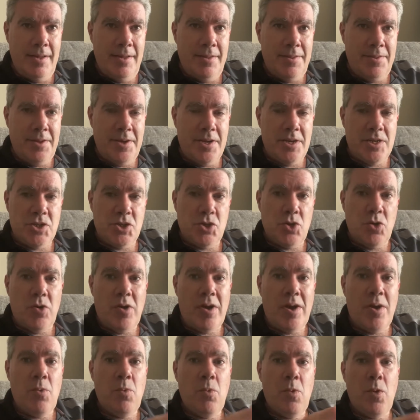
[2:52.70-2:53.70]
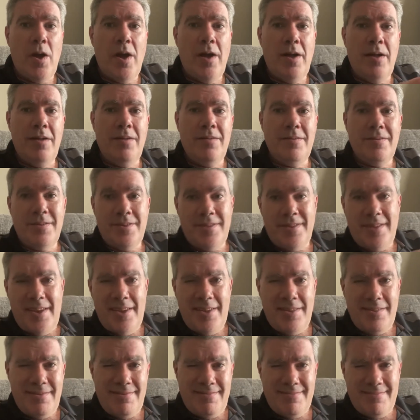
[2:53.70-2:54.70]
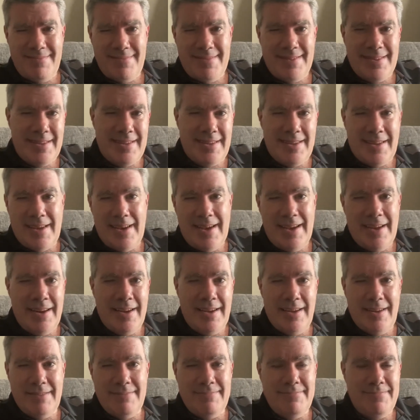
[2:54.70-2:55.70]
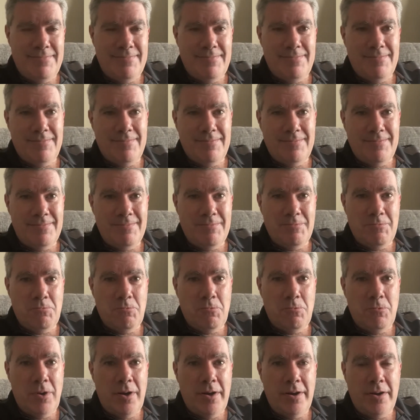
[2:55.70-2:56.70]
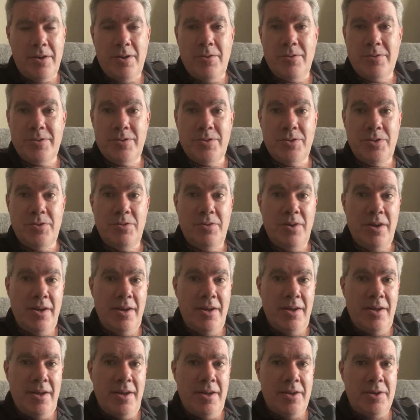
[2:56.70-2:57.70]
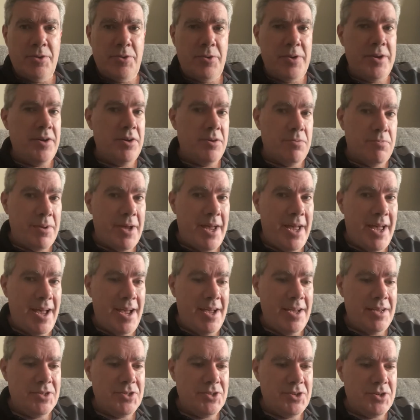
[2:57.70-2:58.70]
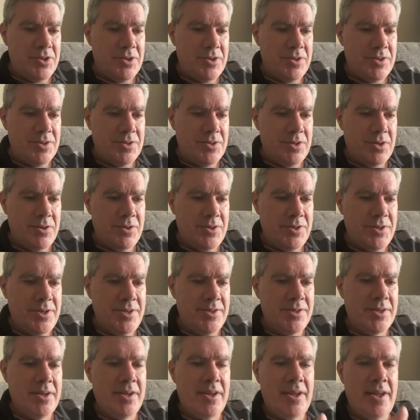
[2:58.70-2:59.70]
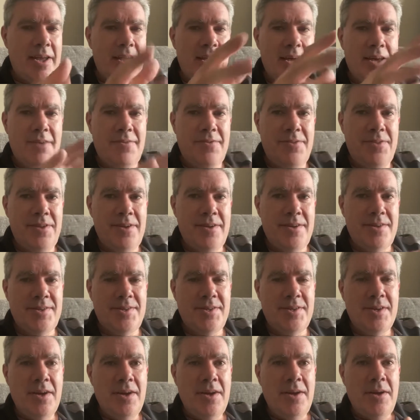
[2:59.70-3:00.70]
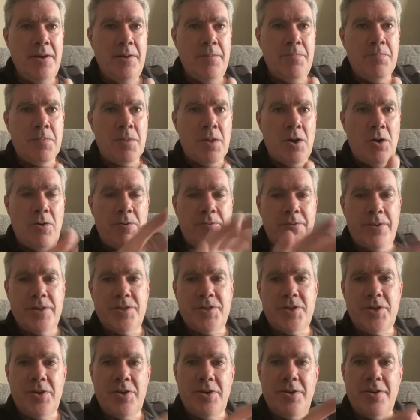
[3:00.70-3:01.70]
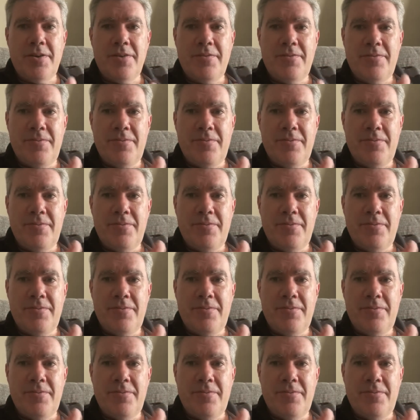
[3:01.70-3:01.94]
things going well and they kind of want to go to greener pastures. So she's going to have this overturn of